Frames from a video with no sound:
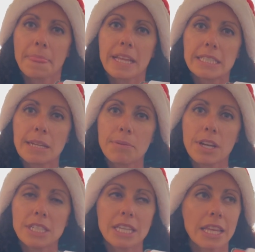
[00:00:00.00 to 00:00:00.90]
Disney
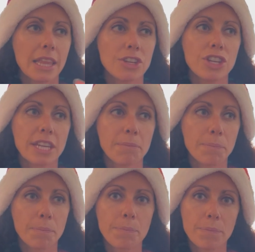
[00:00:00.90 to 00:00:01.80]
Plus, that
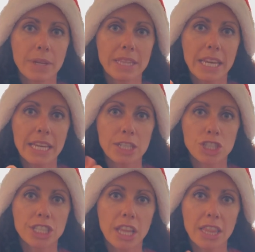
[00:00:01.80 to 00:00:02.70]
they can
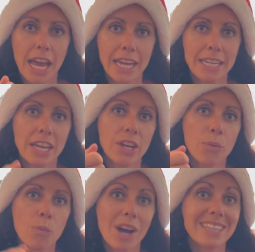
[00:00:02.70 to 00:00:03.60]
select
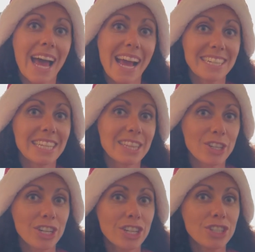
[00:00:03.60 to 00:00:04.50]
what action
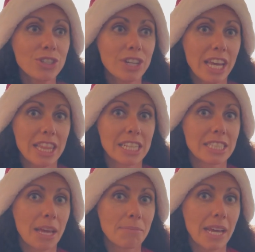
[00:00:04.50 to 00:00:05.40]
they're gonna do, and then
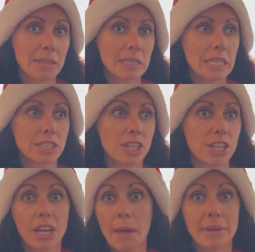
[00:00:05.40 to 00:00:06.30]
sometimes it's
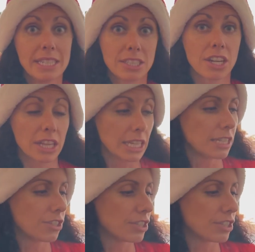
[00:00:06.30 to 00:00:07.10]
gonna lead to